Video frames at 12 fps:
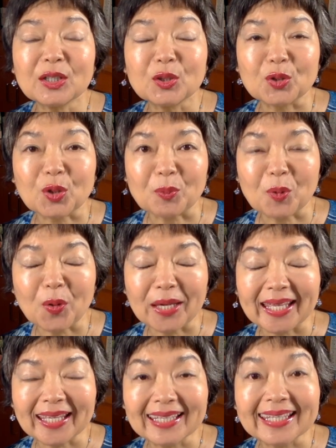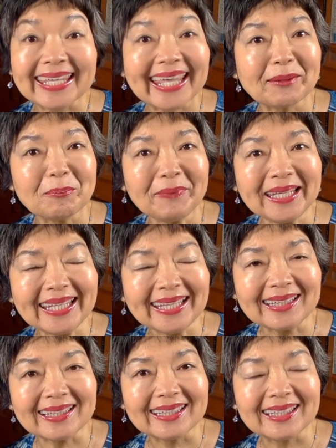TOMOE can mean.